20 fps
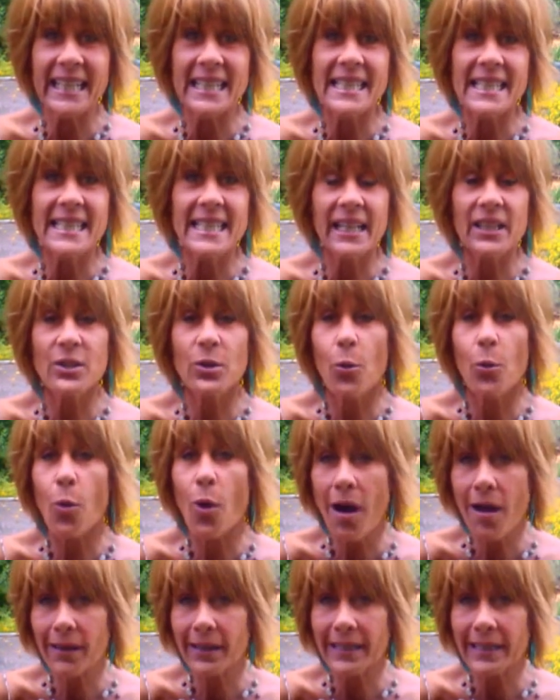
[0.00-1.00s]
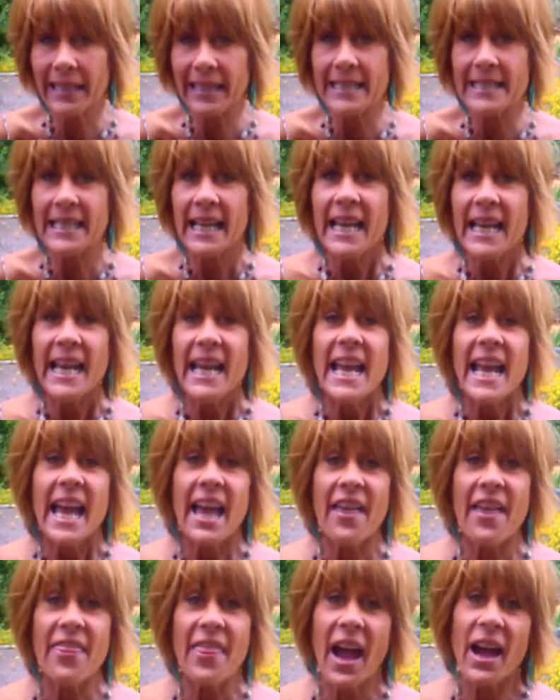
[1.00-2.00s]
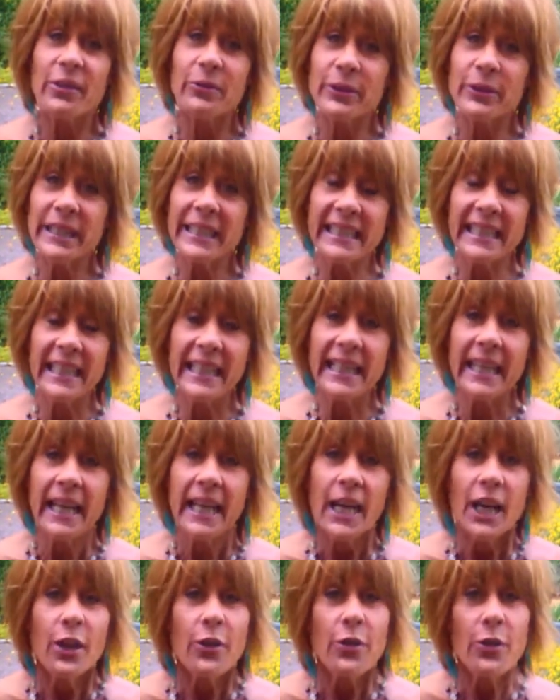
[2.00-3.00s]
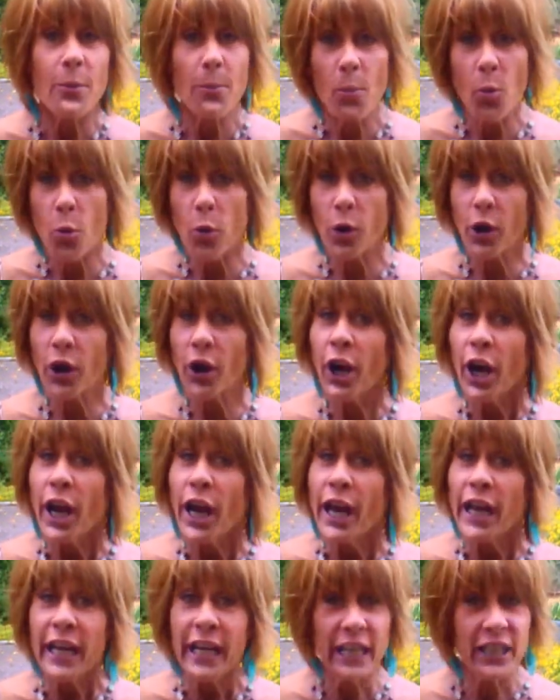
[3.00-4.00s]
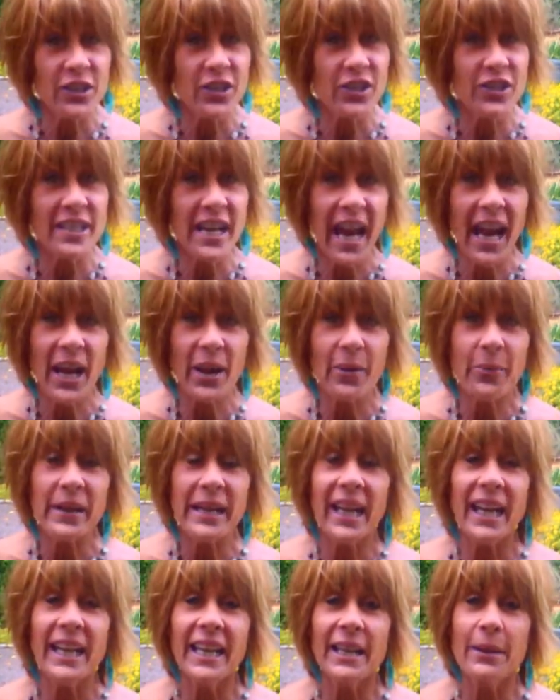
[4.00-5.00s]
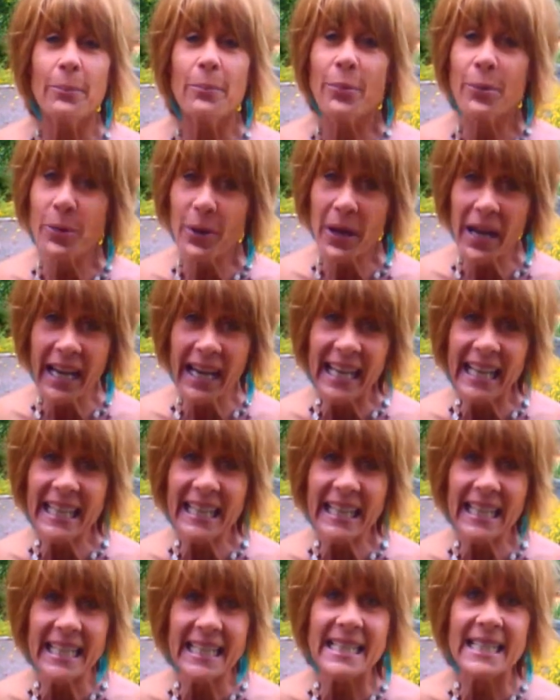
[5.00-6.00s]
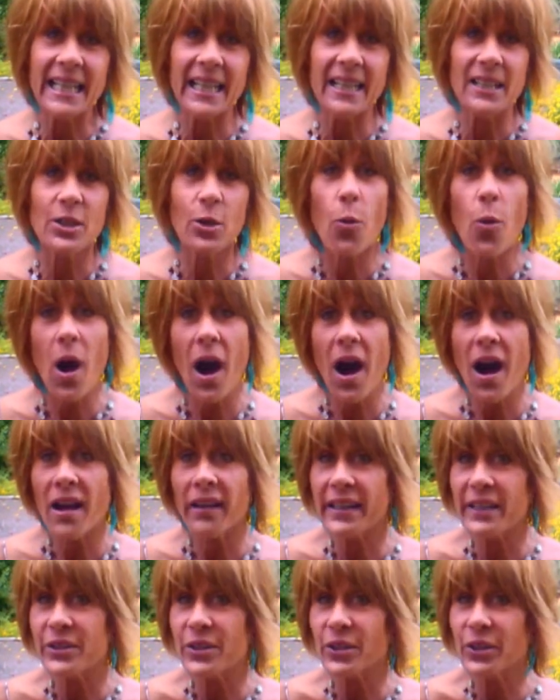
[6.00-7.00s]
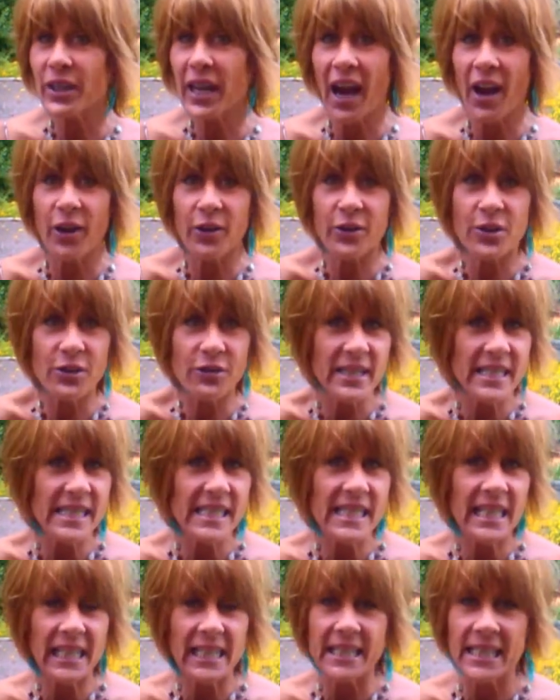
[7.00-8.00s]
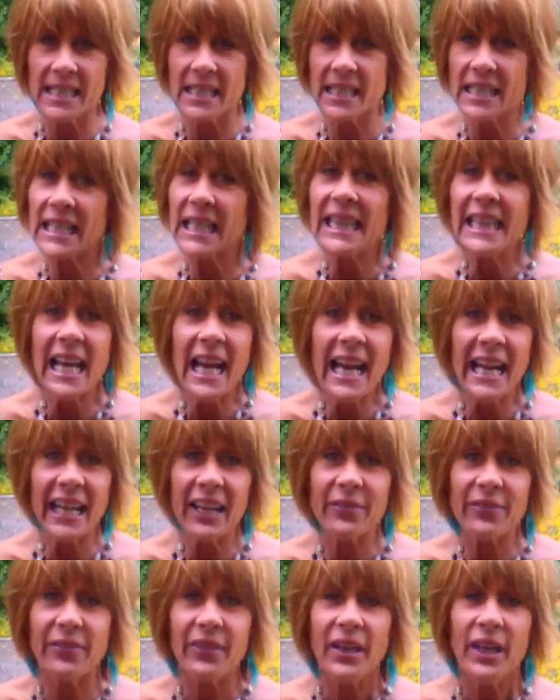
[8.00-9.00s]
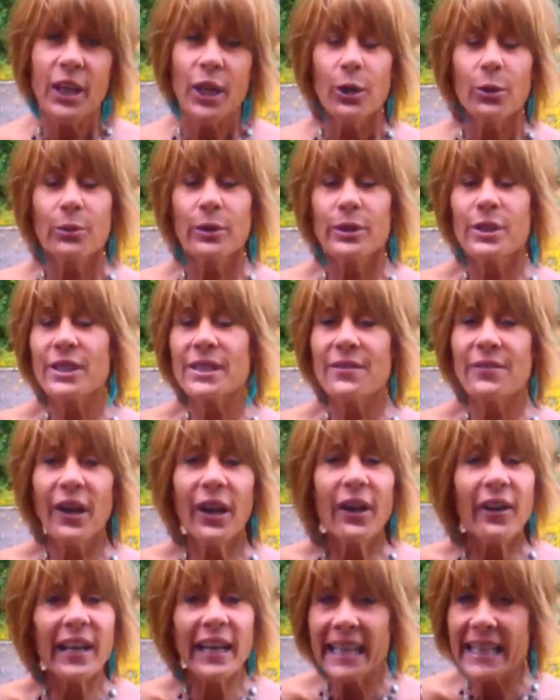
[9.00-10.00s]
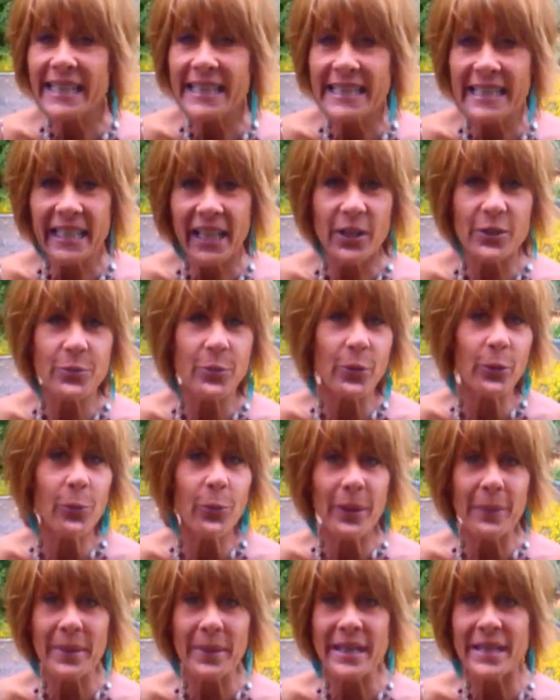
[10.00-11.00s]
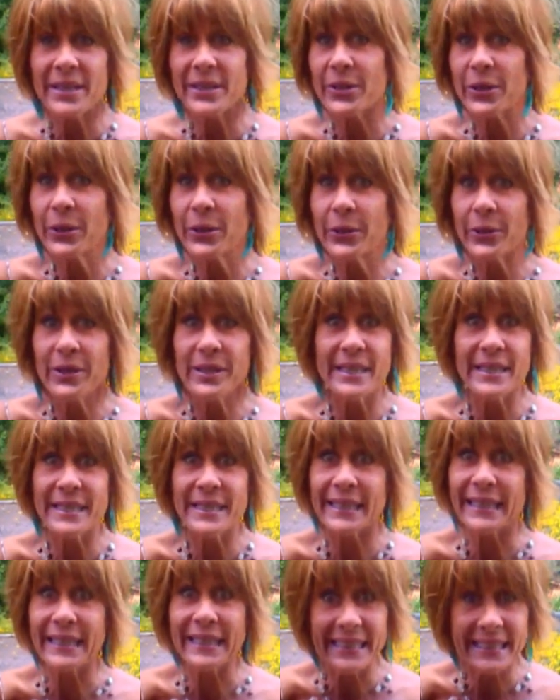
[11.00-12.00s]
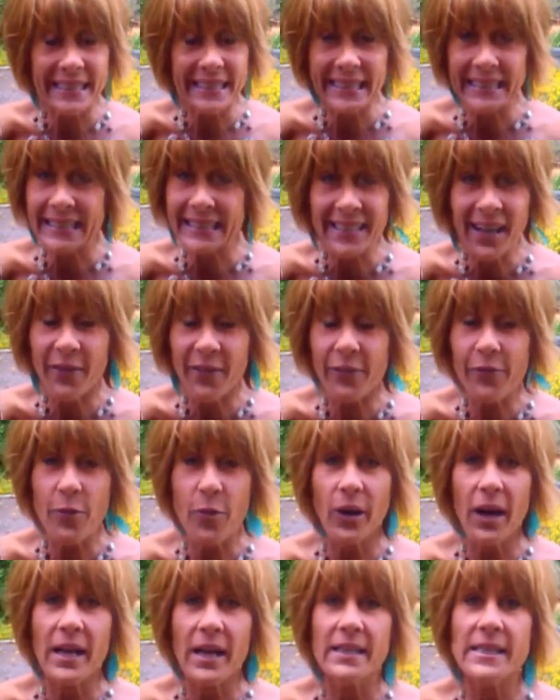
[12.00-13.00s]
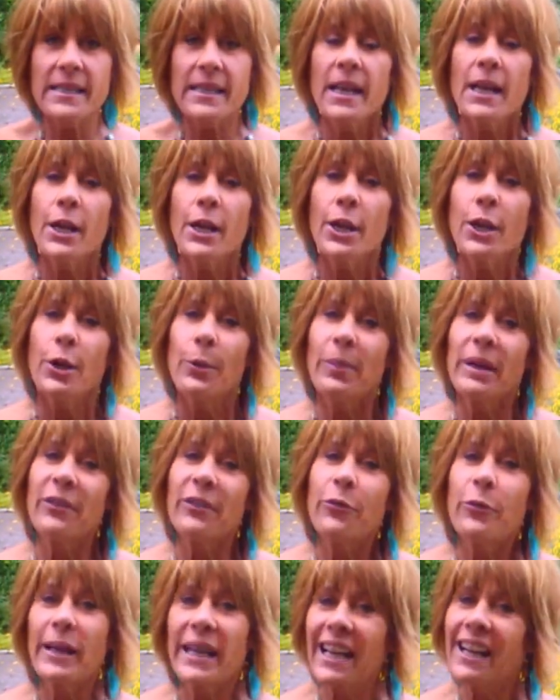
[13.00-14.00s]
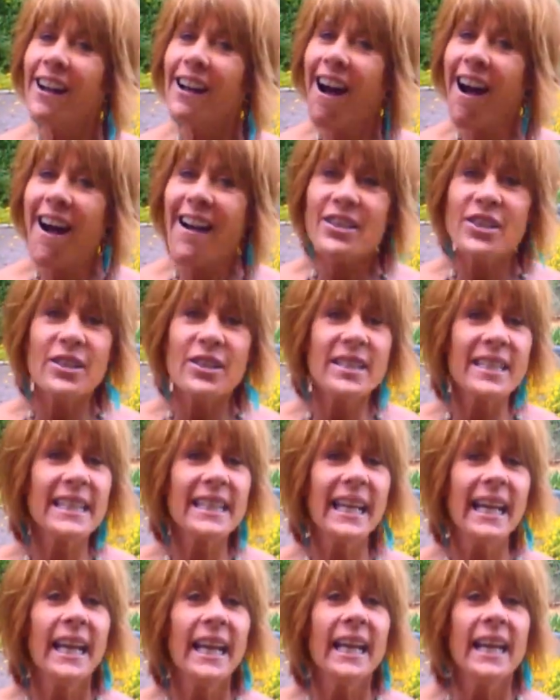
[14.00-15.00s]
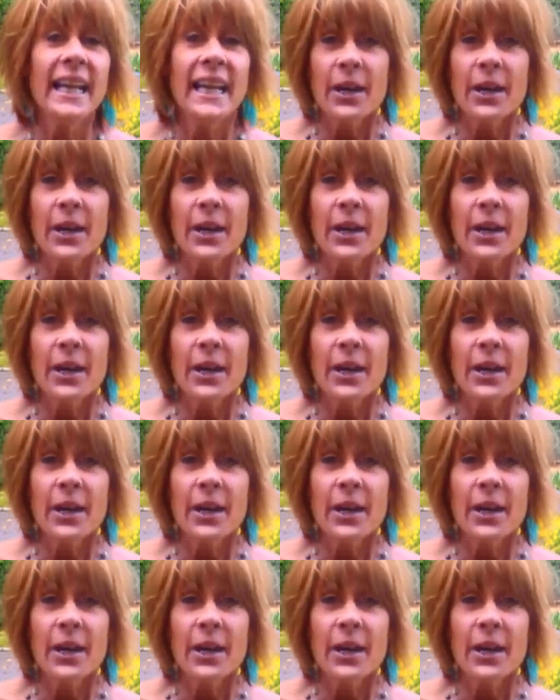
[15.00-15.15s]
these 6 qualities, and that really the more each day we can bring in these 6 qualities or characteristics into life, which it's very easy because we're women, so this is easy stuff for us. But if we can consciously